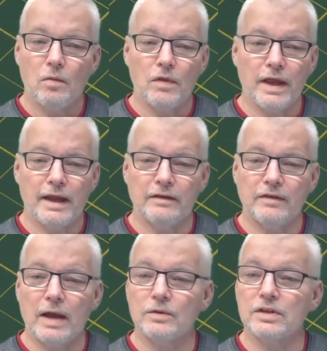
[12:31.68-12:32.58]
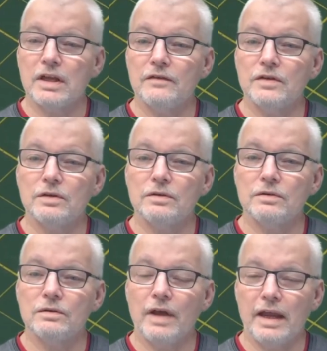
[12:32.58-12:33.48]
then that would give
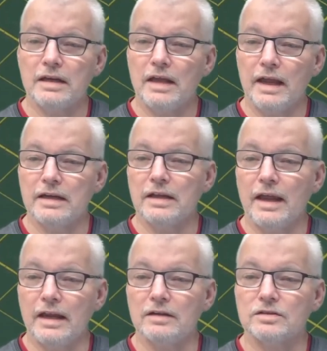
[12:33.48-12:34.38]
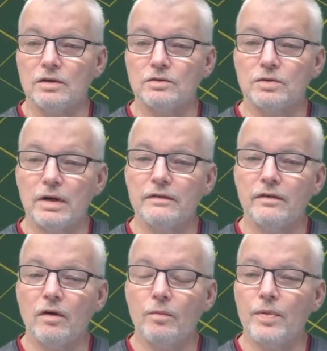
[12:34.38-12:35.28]
you 888, so
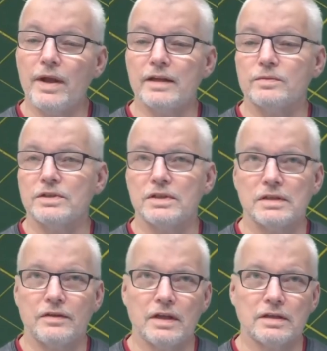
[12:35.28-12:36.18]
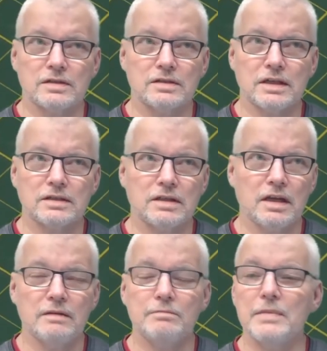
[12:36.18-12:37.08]
24 bits, which is I think
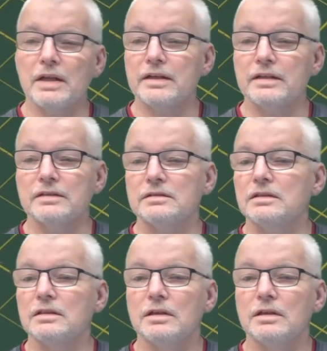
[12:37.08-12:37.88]
16 million